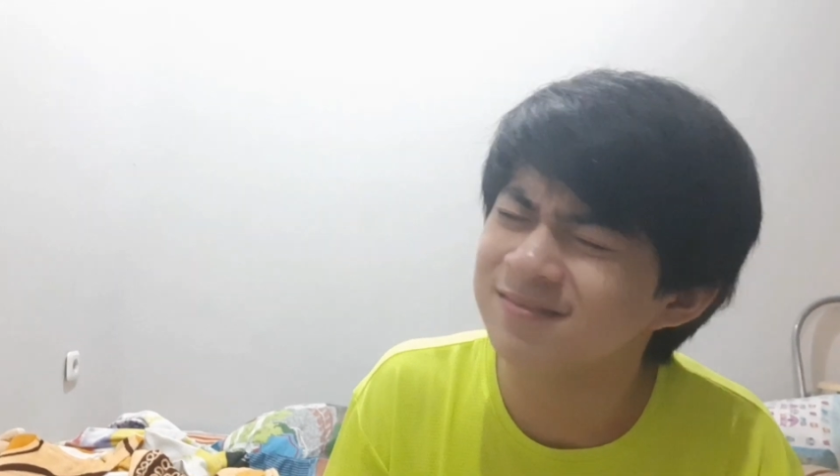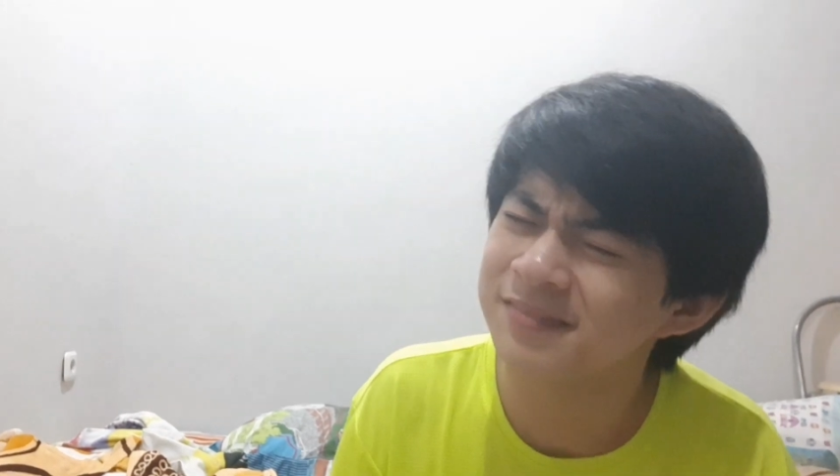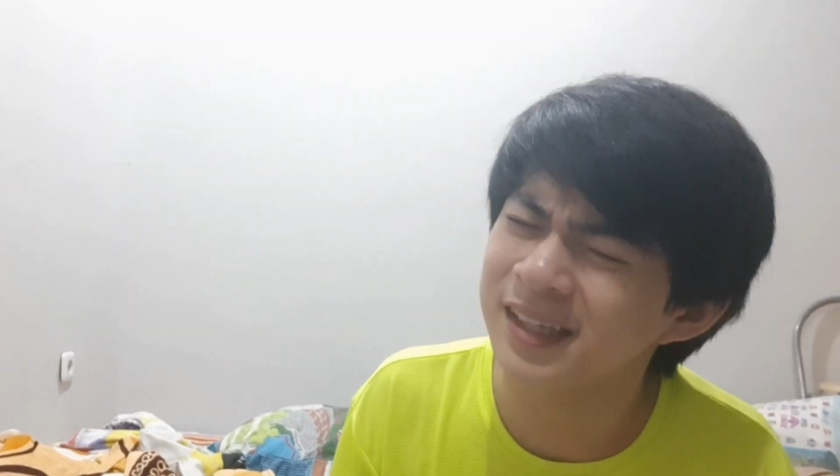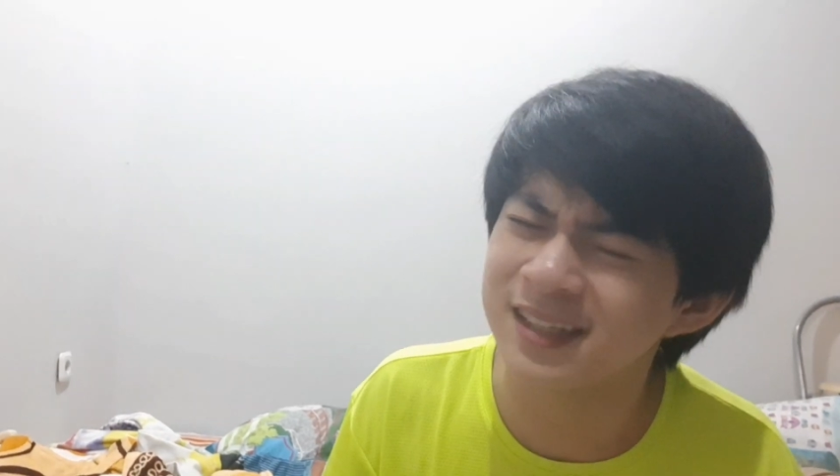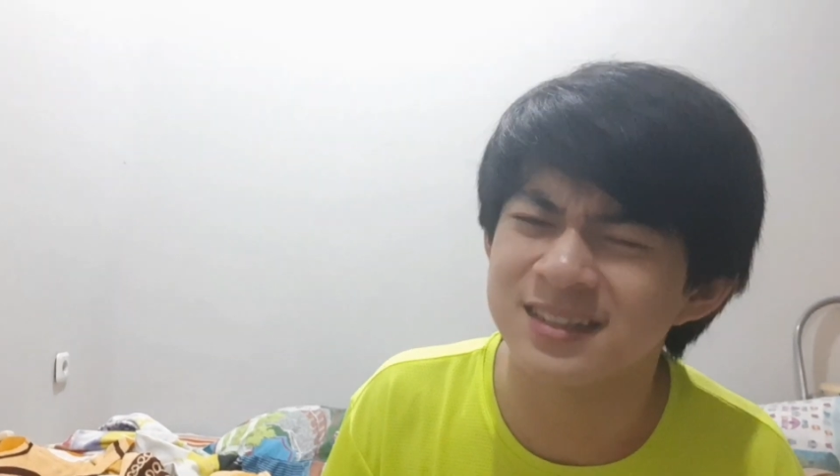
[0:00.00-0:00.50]

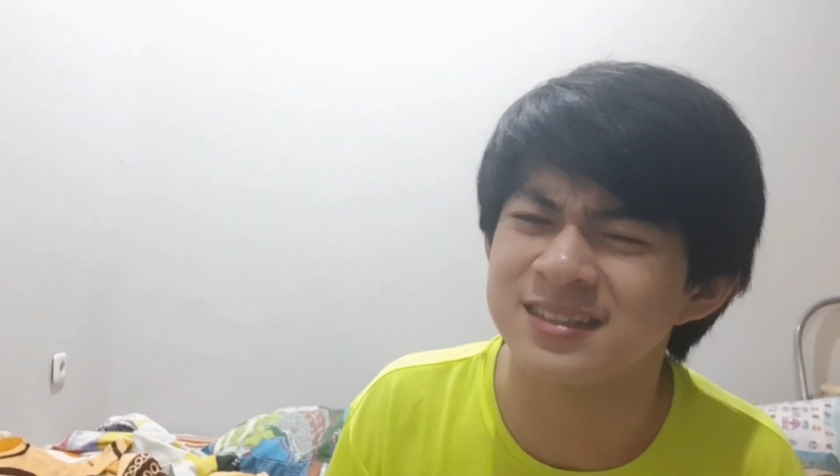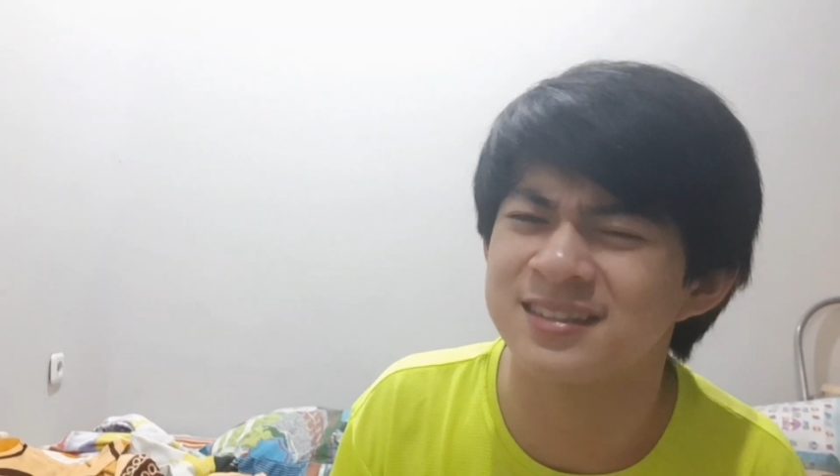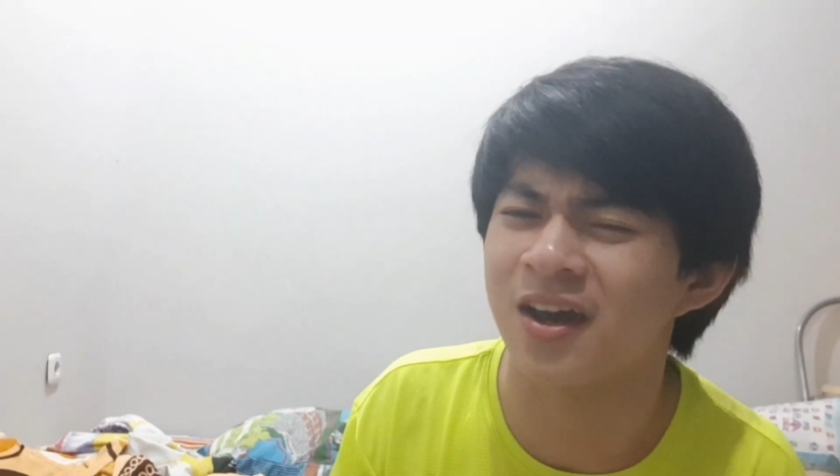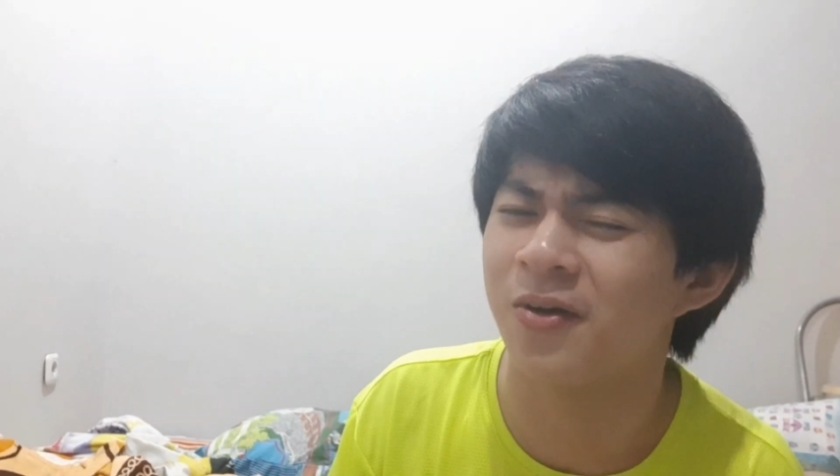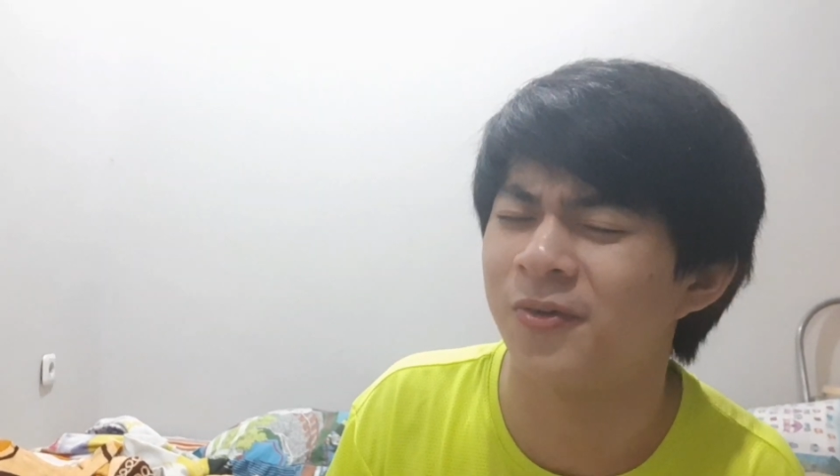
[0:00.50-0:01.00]
that doesn't
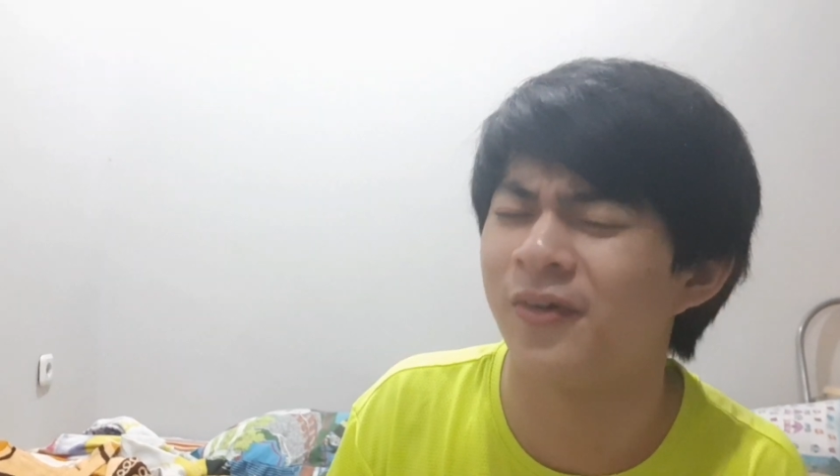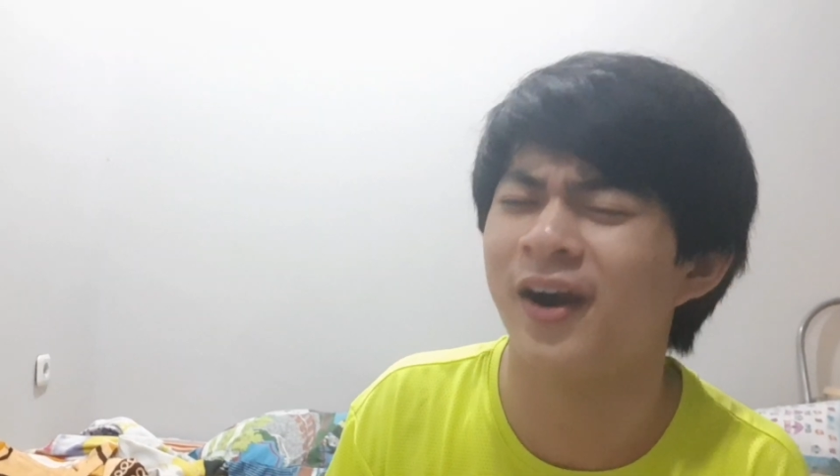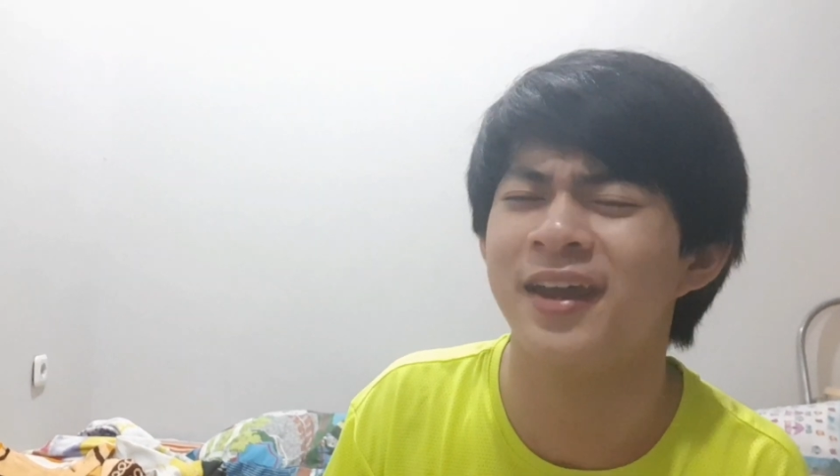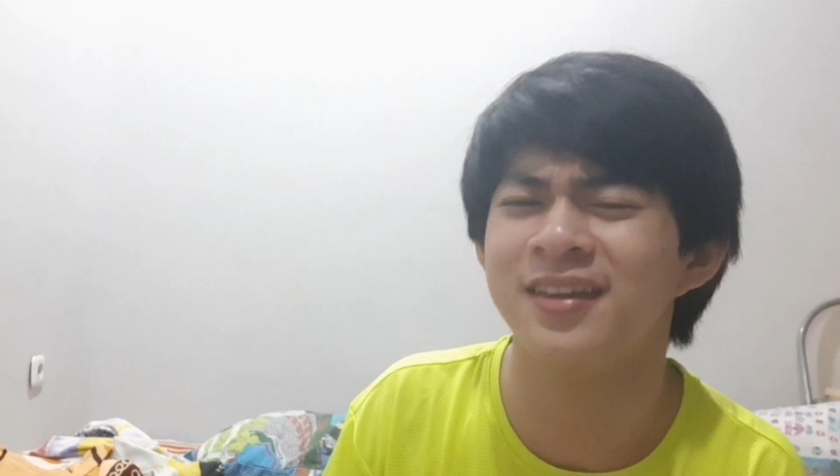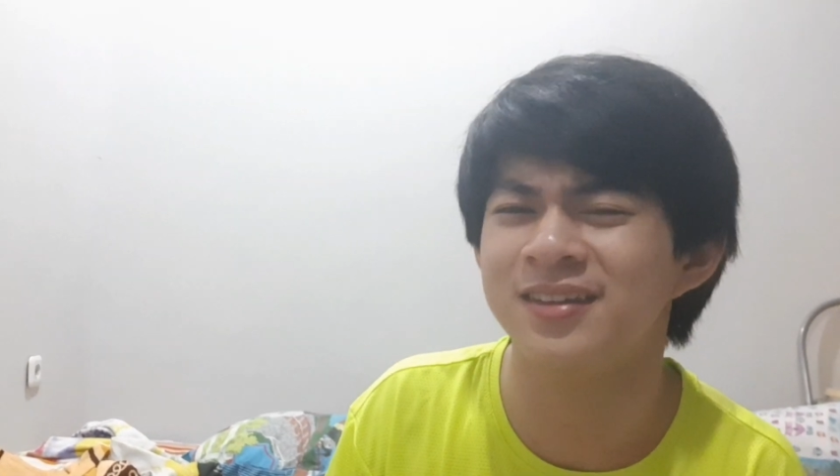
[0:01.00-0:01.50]
sound
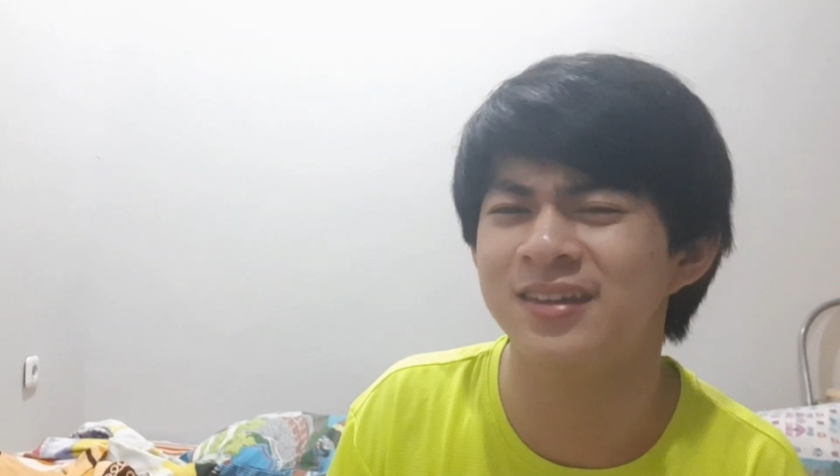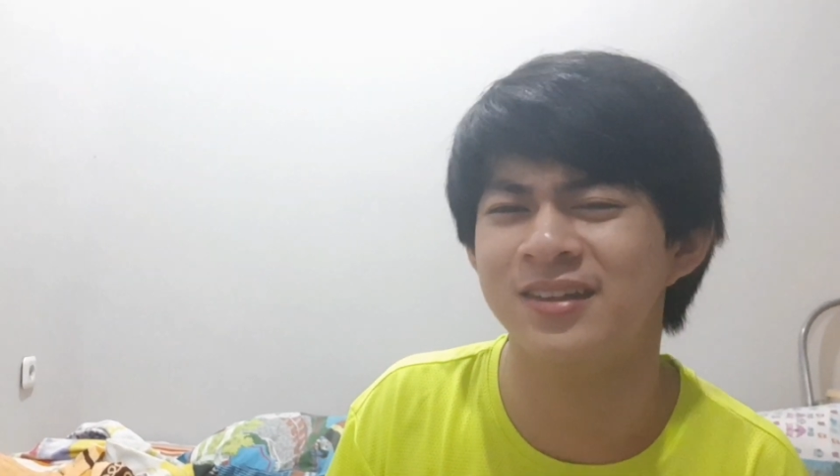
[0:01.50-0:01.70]
right, you